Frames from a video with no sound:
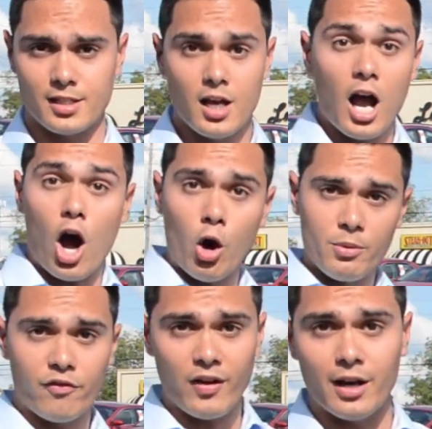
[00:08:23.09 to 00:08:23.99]
I hope
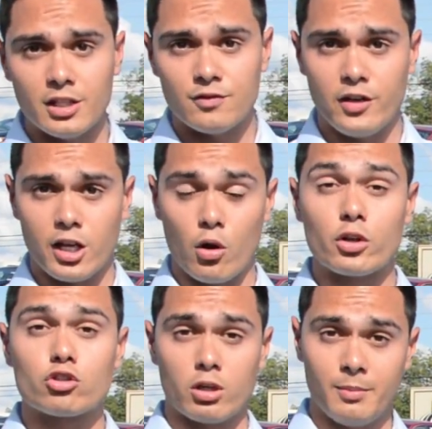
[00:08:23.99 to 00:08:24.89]
you found this video
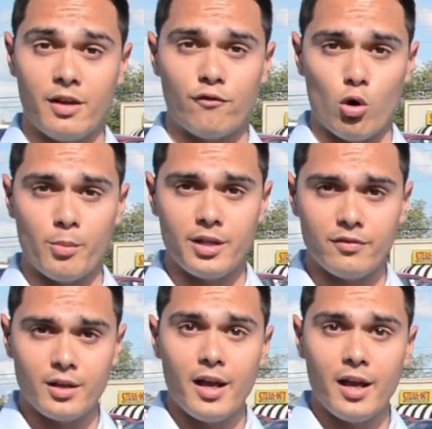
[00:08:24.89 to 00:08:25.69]
extremely informative.